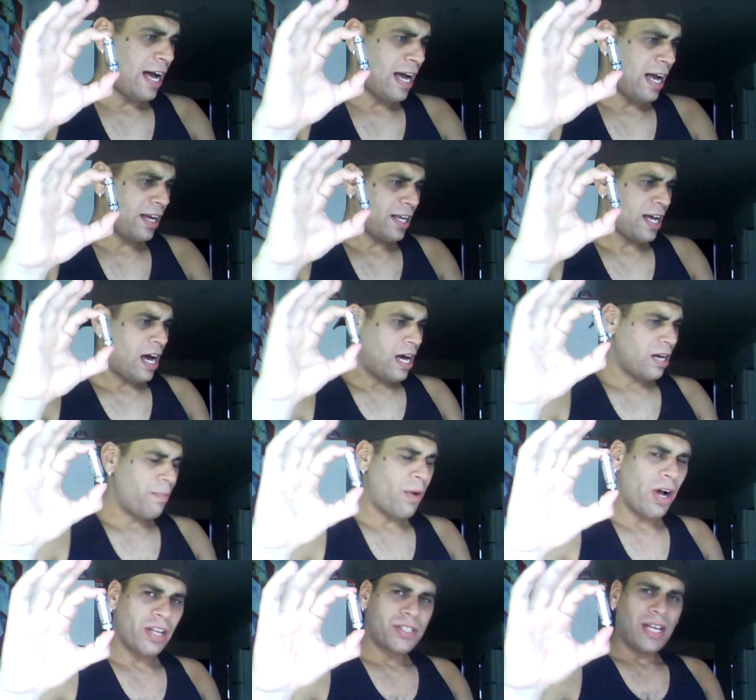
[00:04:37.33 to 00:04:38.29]
uh,
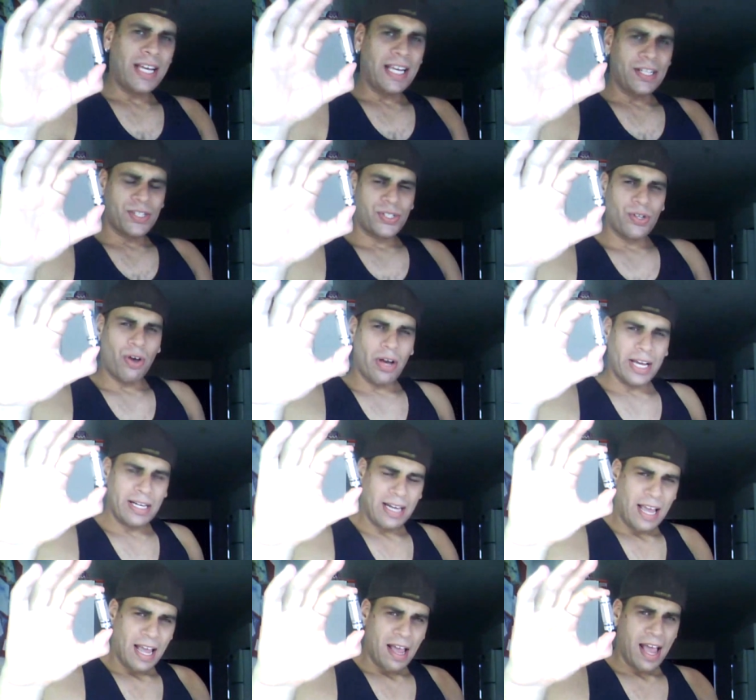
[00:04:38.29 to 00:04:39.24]
cartomizer
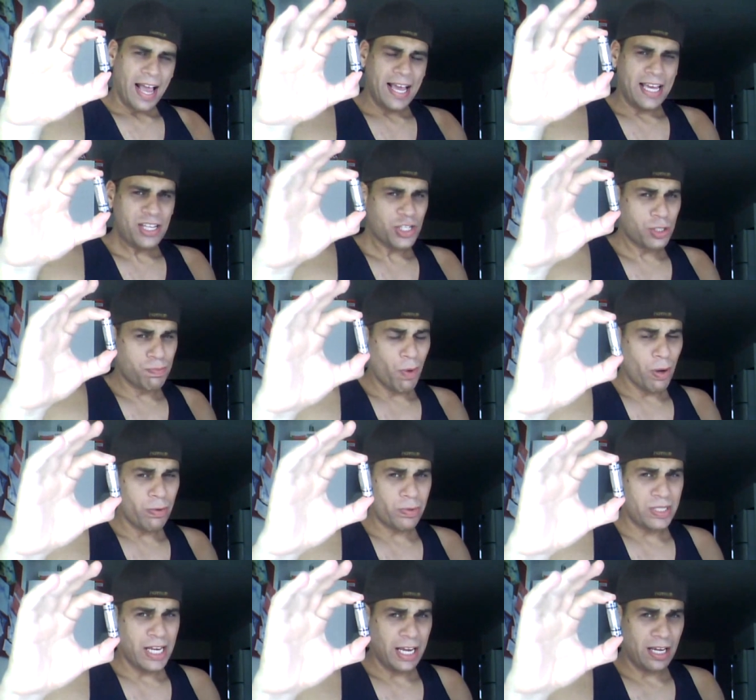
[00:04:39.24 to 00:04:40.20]
inside a
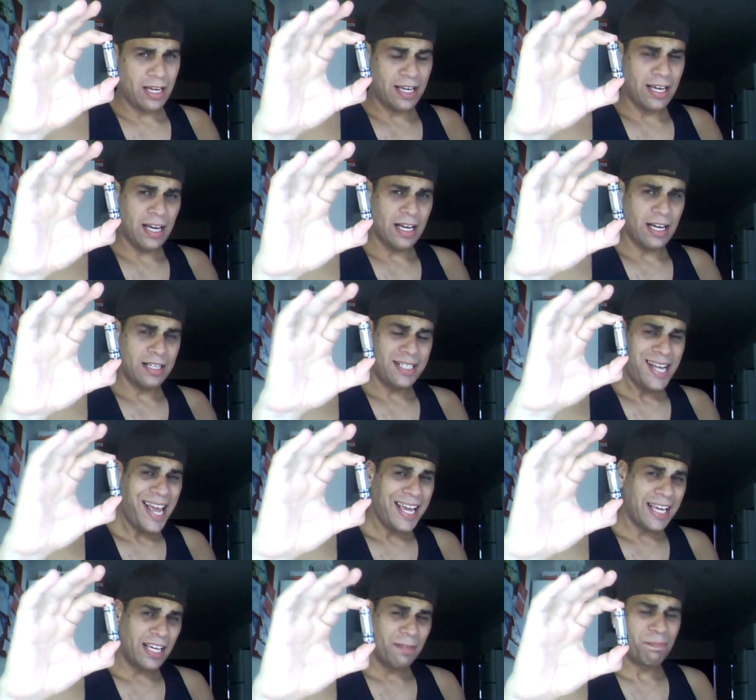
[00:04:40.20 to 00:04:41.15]
smoktech uh,
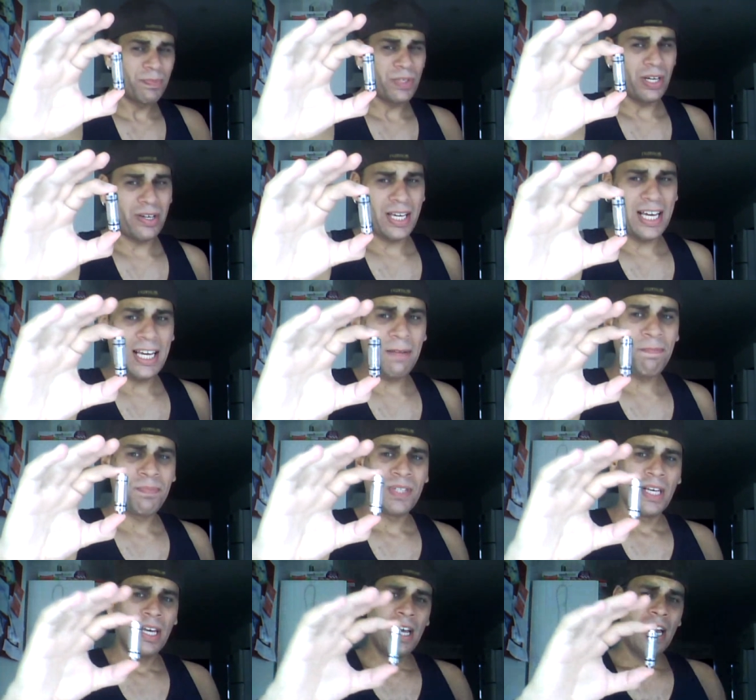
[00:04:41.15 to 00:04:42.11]
tank.
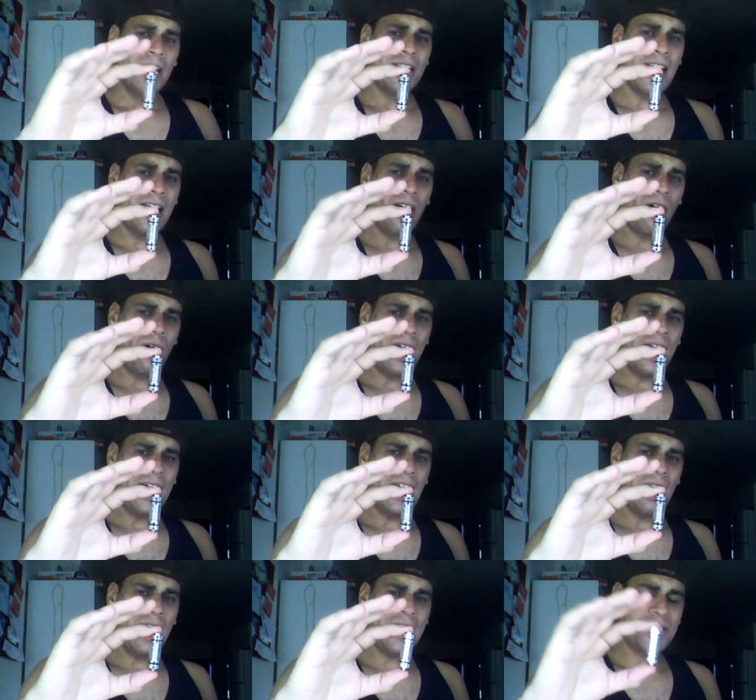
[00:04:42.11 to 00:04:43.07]
Okay. Now,
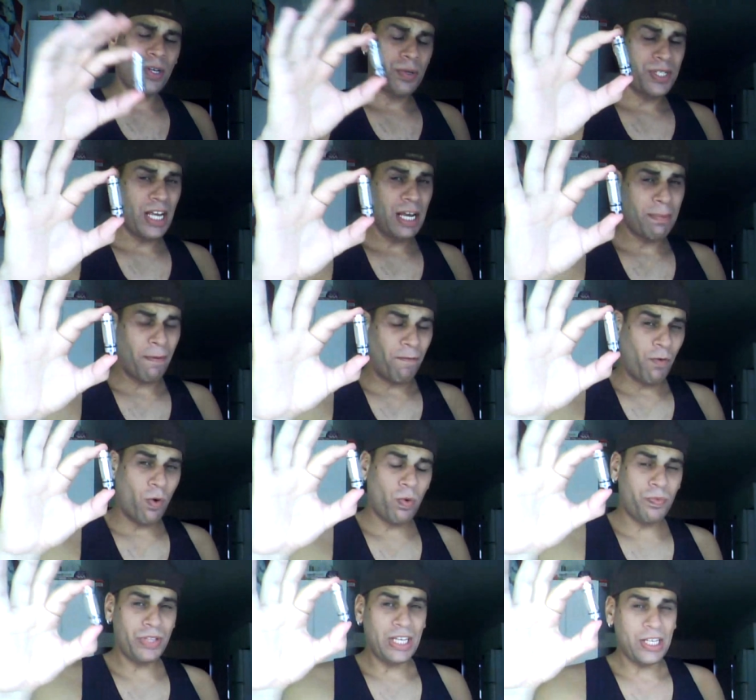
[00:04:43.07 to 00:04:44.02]
uh, as I was saying
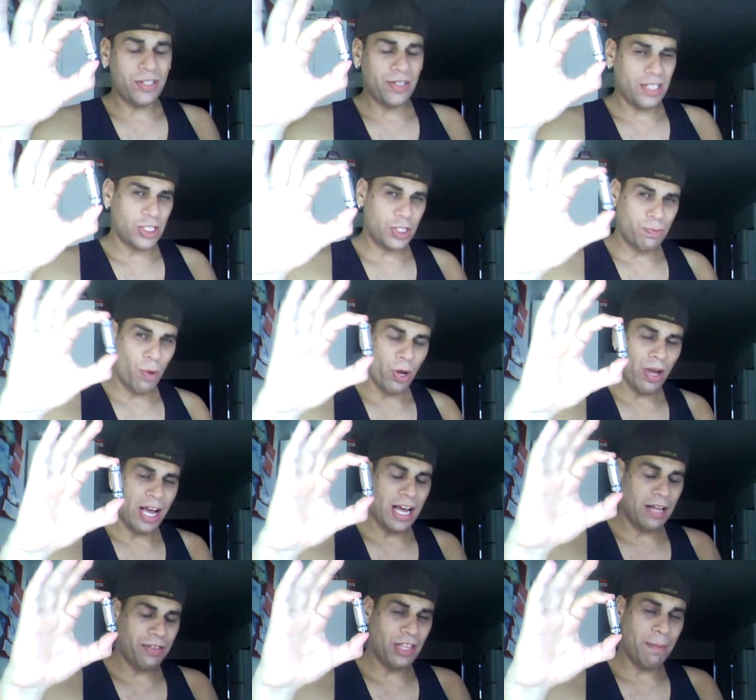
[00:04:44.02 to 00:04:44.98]
before, the the smoke
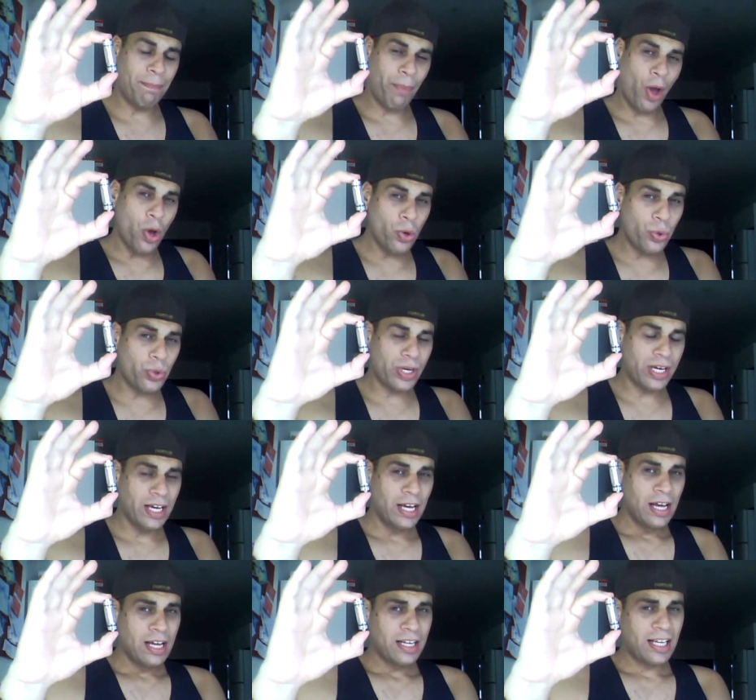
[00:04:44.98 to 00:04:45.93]
uh, the
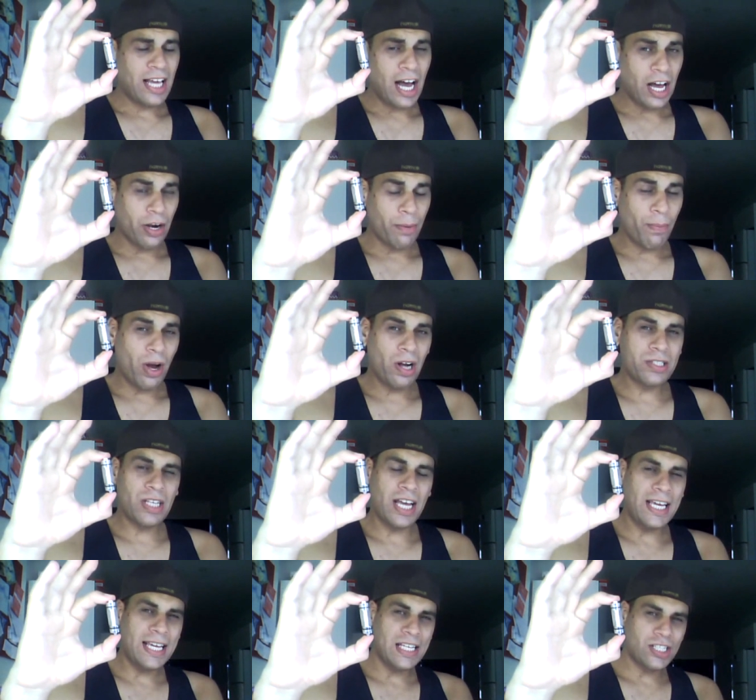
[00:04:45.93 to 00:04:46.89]
Boge
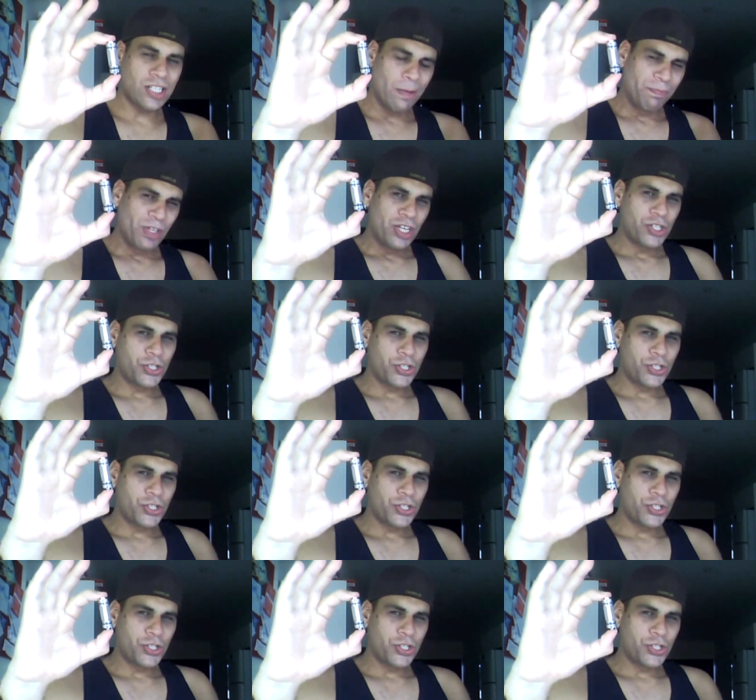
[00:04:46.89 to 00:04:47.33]
cartomizer is